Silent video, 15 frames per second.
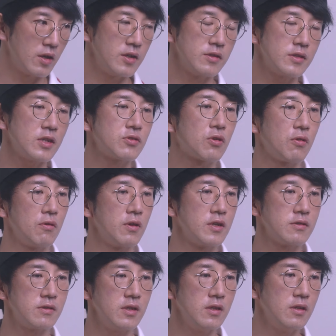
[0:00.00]
South Korea
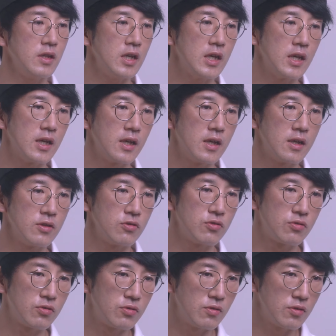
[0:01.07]
is still
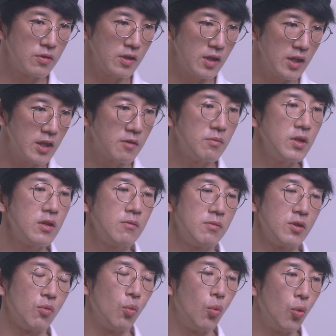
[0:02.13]
in the middle of
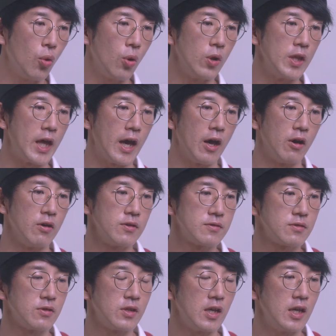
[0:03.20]
the war now,
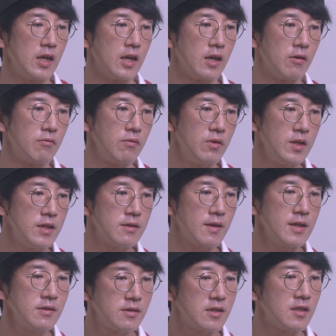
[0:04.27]
so they are really
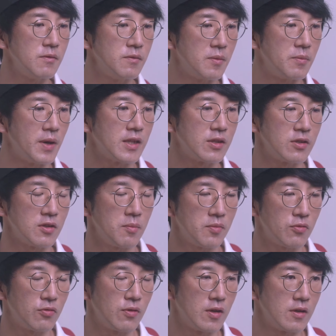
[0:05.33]
sensitive about the
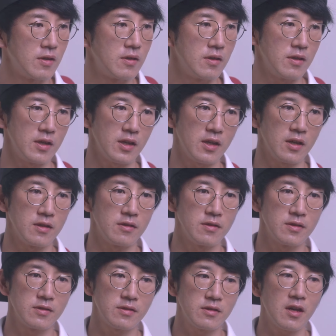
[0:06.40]

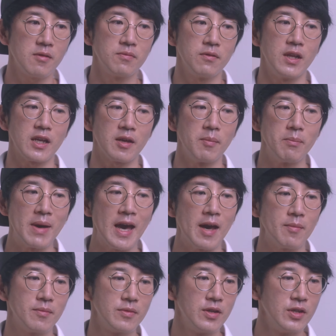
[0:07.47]
stuff like a map.